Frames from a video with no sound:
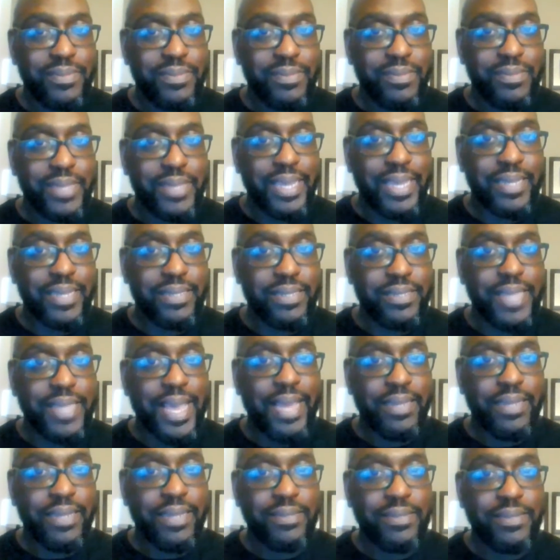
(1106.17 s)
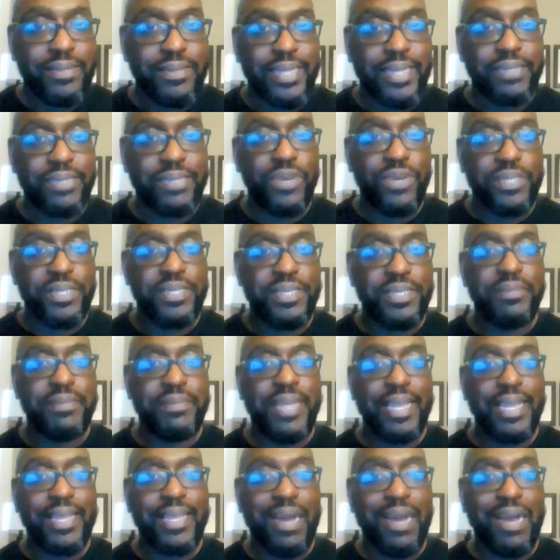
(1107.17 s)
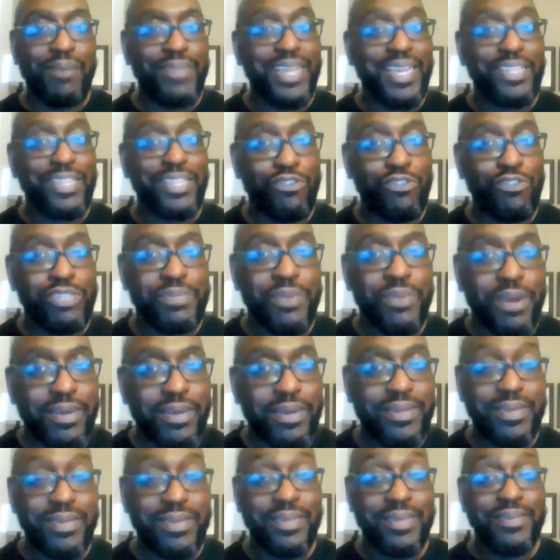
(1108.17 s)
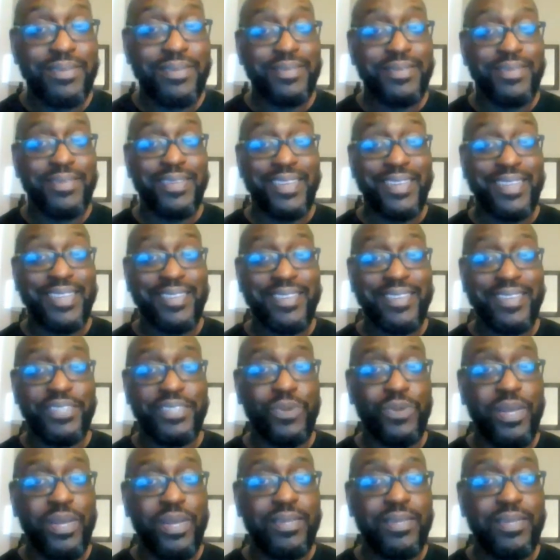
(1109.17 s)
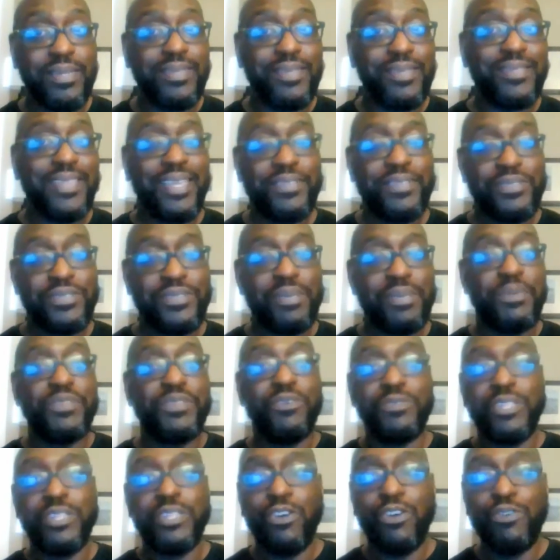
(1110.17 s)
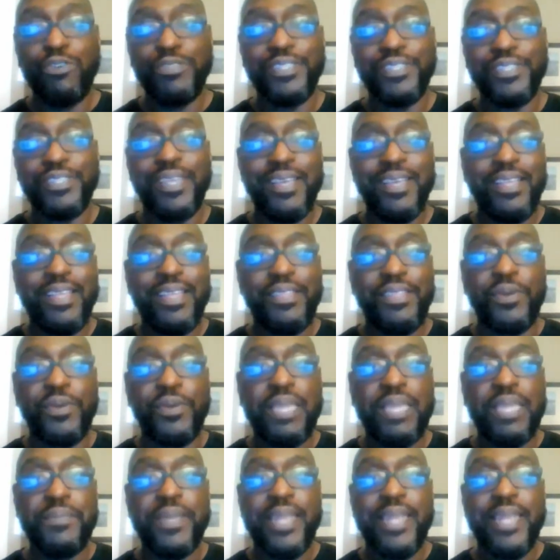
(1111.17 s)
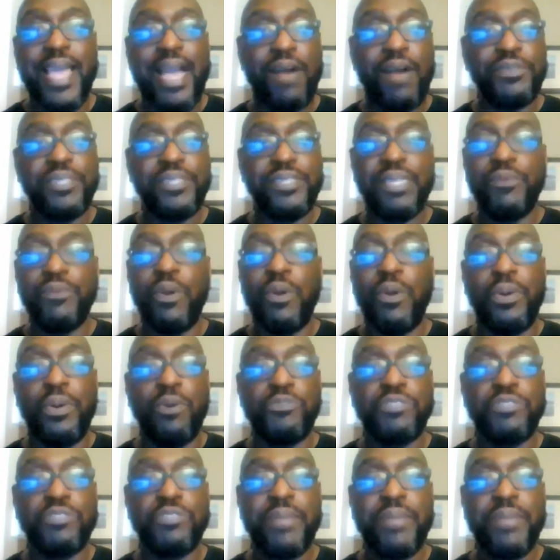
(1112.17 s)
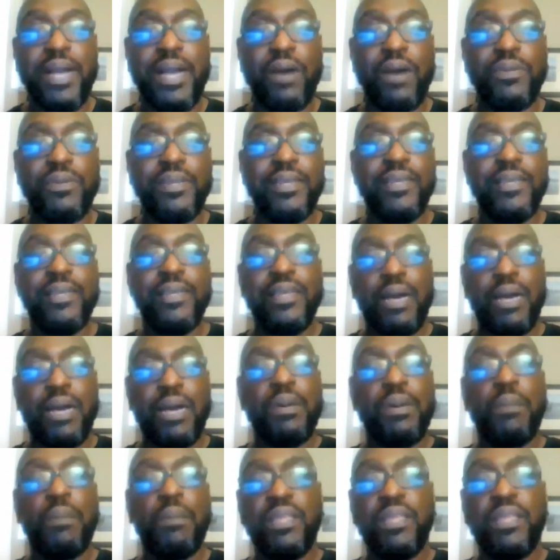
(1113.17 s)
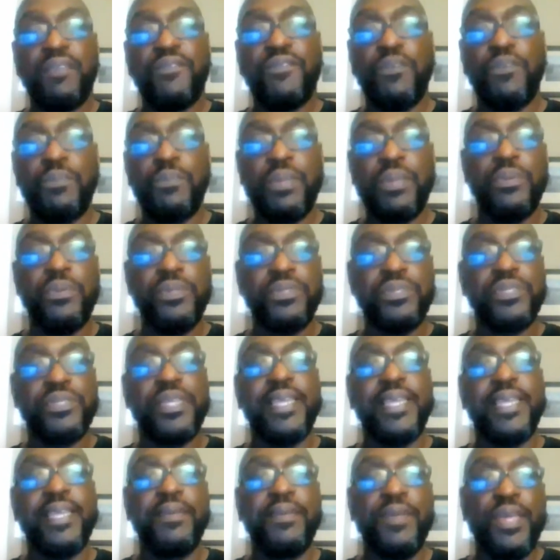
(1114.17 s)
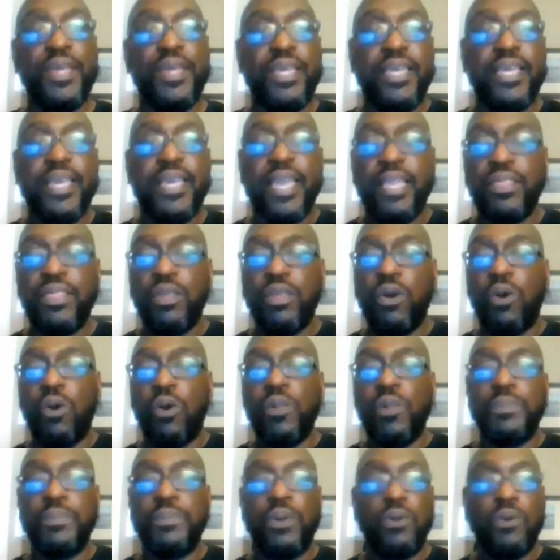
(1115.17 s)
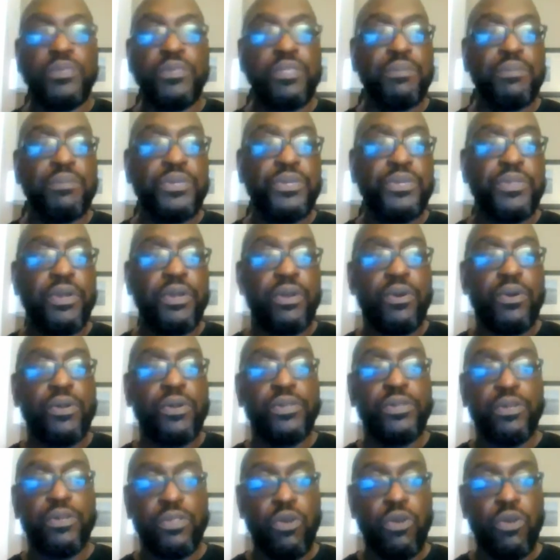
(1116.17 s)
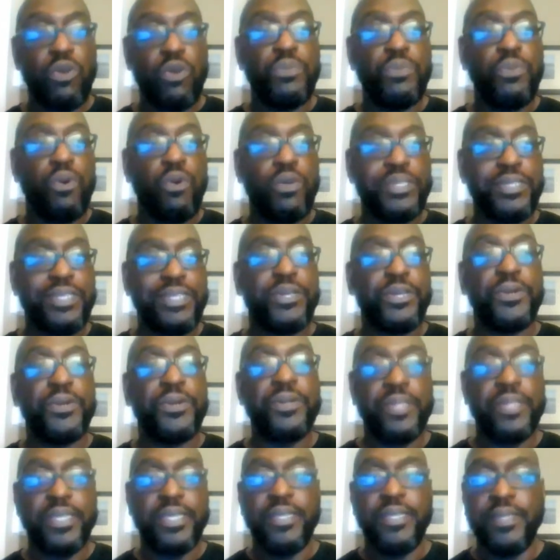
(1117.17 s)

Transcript: like that, like truckstop.com, like LoadSmart. Guess what? Some of those loads they'll keep in-house, and they won't post them out publicly for people to see, and they'll only post them to their load boards internally.